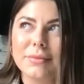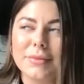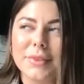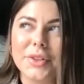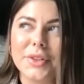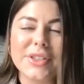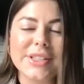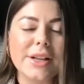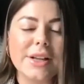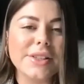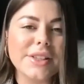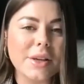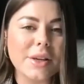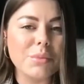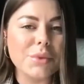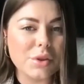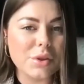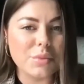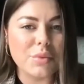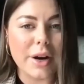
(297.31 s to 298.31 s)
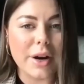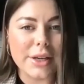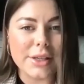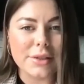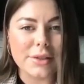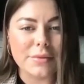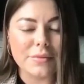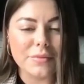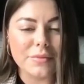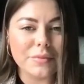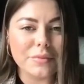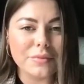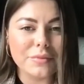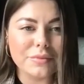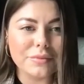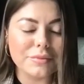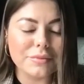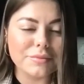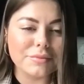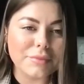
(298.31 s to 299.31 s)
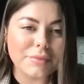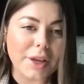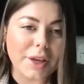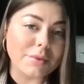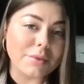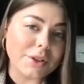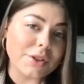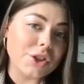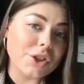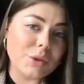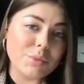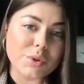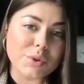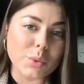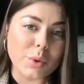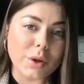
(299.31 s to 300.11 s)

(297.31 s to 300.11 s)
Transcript: the results can be surprising. Yeah, and cheap as